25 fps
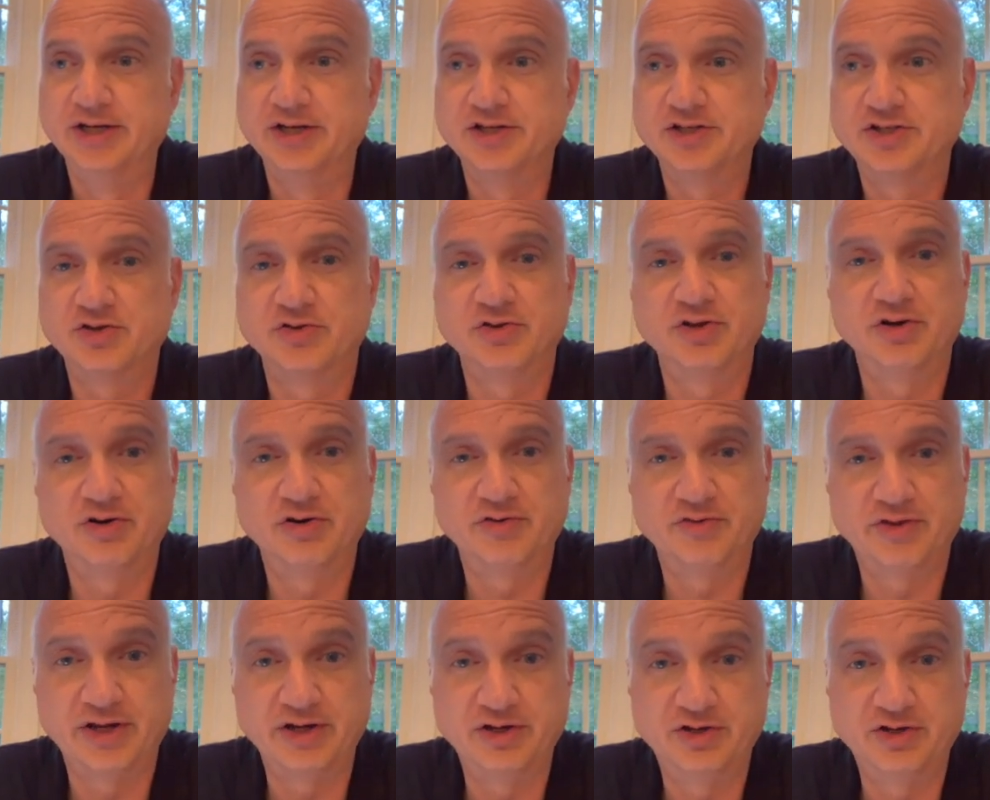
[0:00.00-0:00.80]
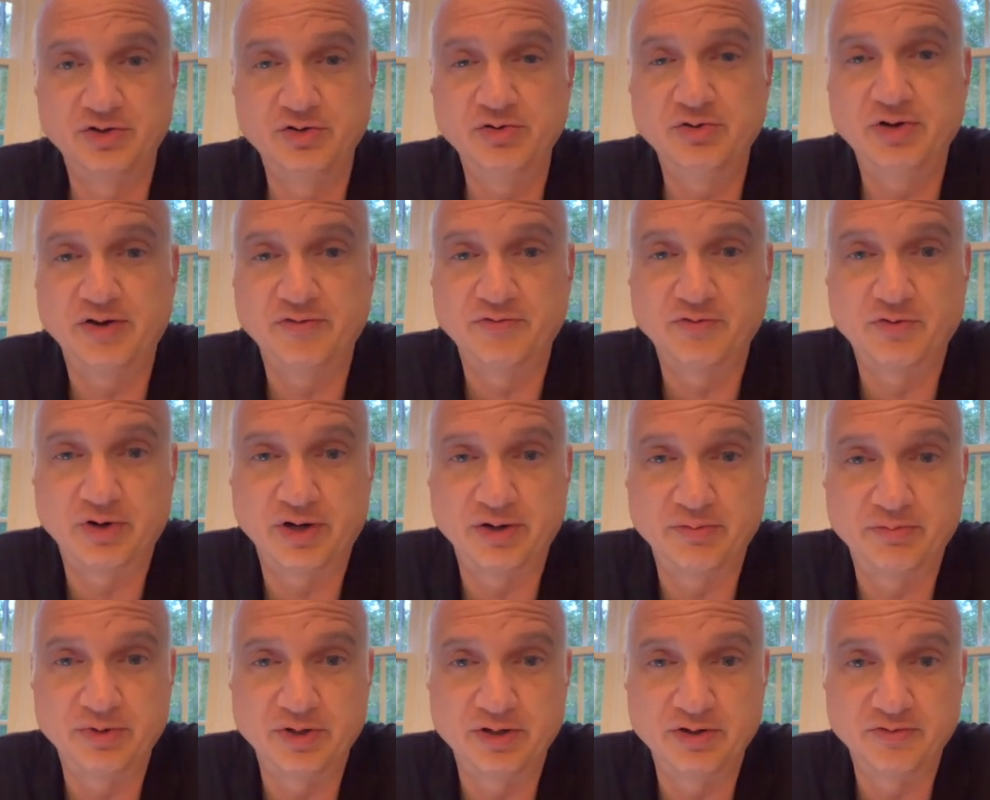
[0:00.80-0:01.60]
So they do have
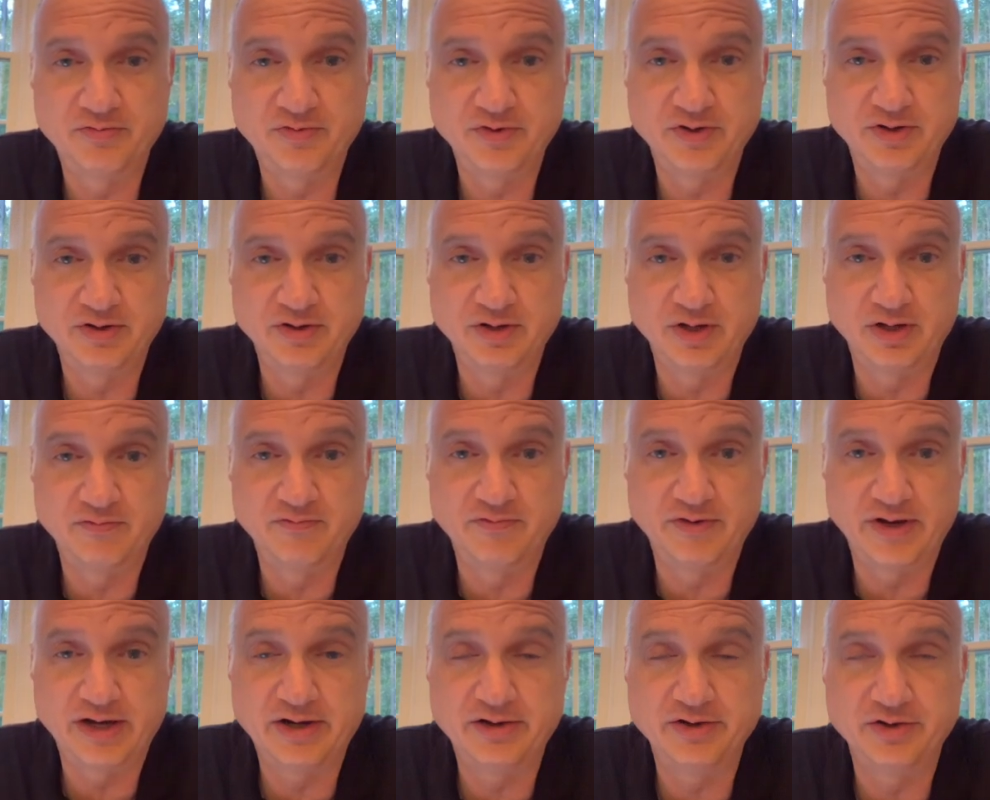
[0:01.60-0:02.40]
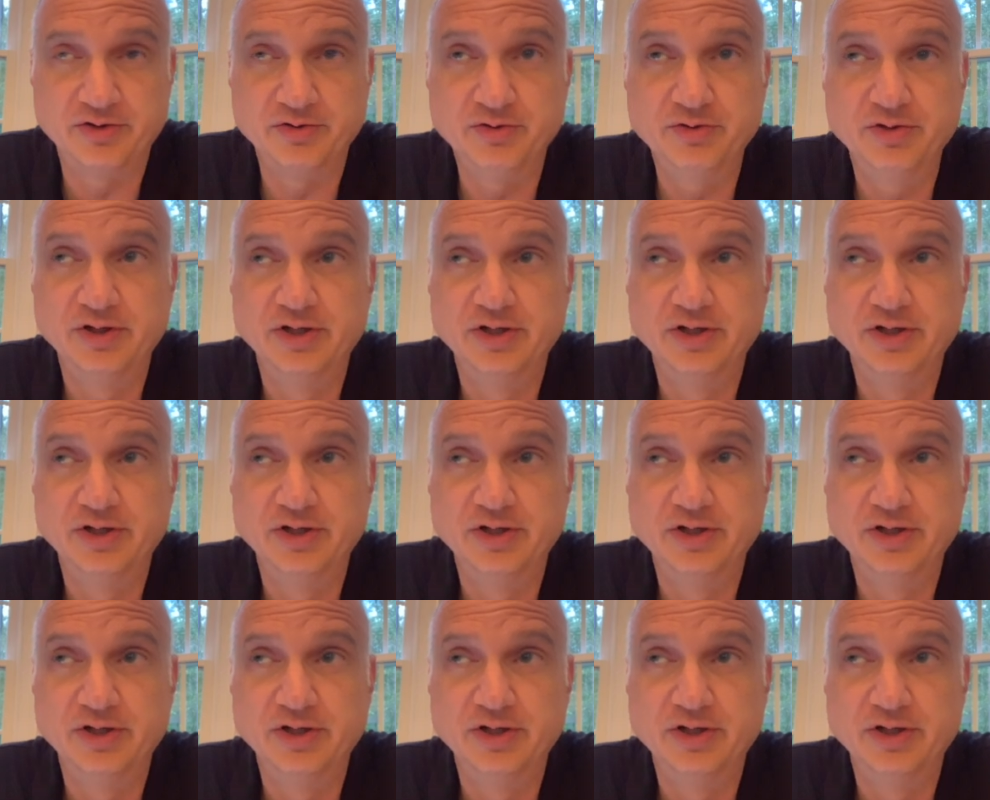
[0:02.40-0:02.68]
great benefit and value,